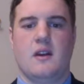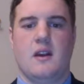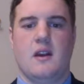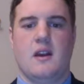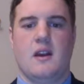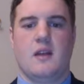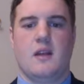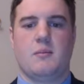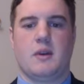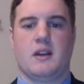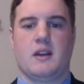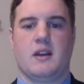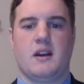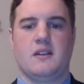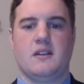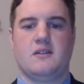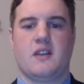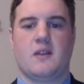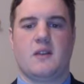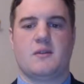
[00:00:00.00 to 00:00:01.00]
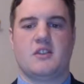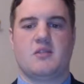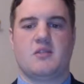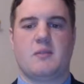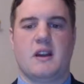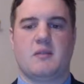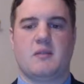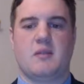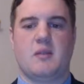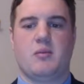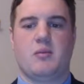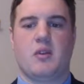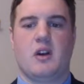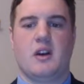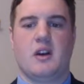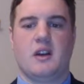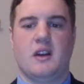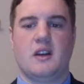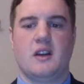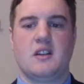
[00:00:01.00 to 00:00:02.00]
And because I respect people
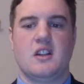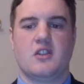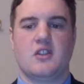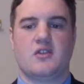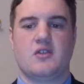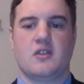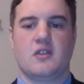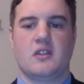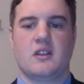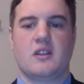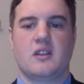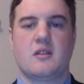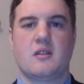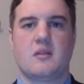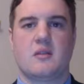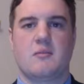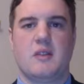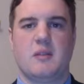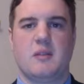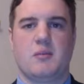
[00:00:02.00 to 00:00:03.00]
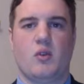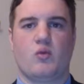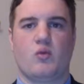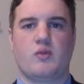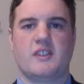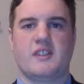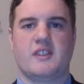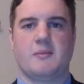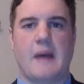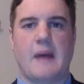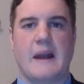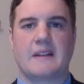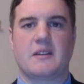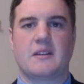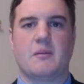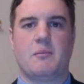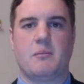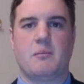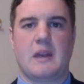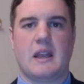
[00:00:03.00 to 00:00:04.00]
unconditionally, people respect
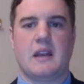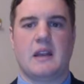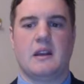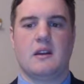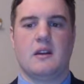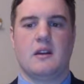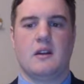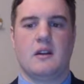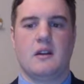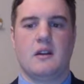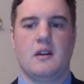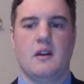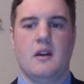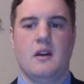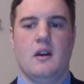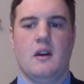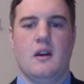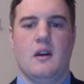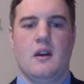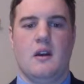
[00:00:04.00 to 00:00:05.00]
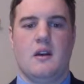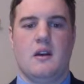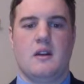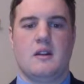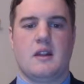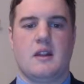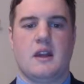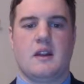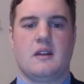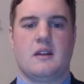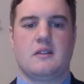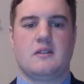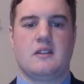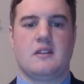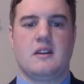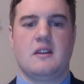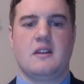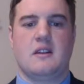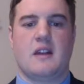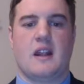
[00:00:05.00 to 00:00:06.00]
me. They
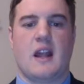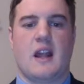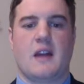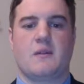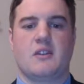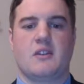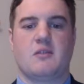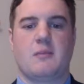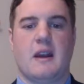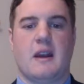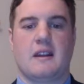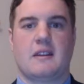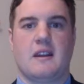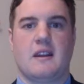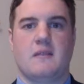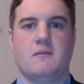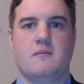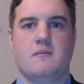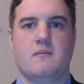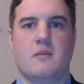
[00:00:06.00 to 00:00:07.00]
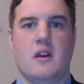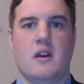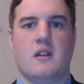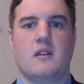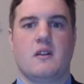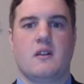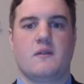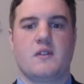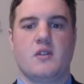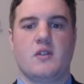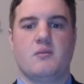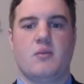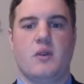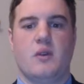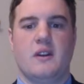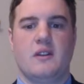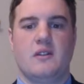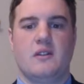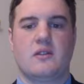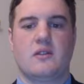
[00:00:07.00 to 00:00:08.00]
see that I respect them and their
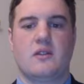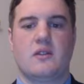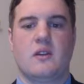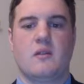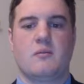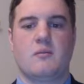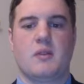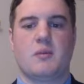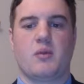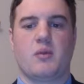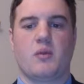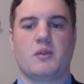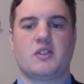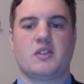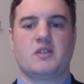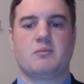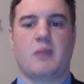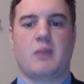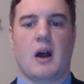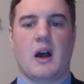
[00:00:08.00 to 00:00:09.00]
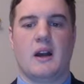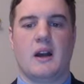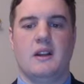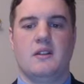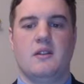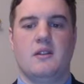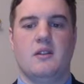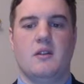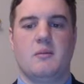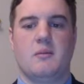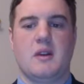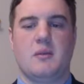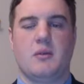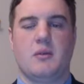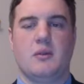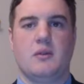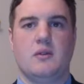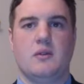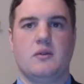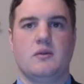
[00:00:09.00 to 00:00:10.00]
viewpoints. People respond to the
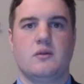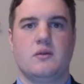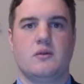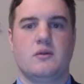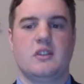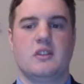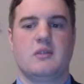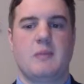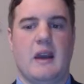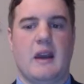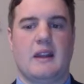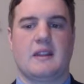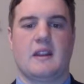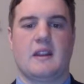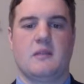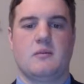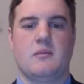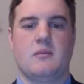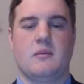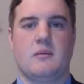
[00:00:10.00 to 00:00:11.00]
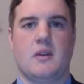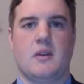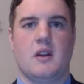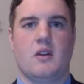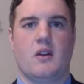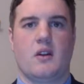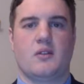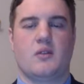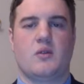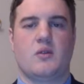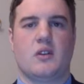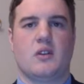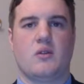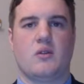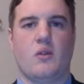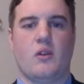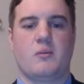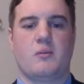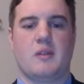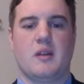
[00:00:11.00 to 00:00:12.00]
people who respect them and also
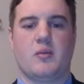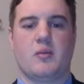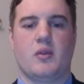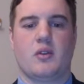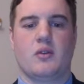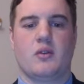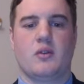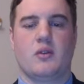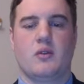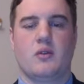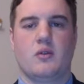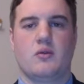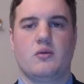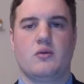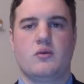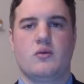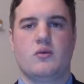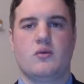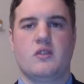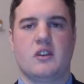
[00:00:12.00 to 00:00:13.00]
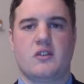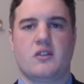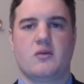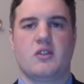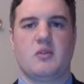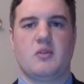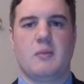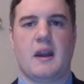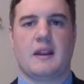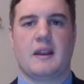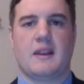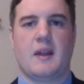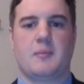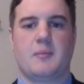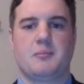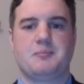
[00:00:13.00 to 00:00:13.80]
ignore people who disrespect them.